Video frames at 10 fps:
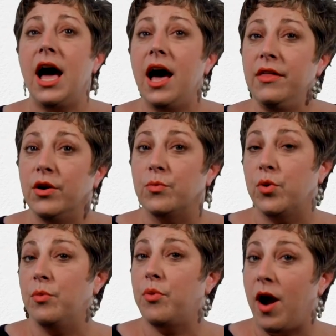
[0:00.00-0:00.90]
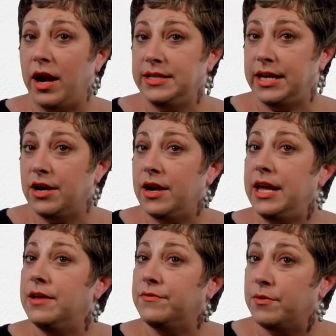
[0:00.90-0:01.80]
other proprietary
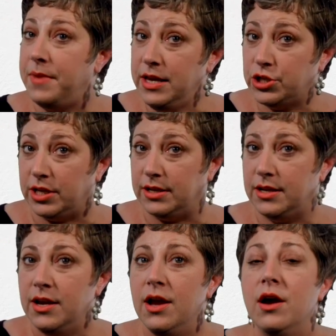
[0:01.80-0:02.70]
information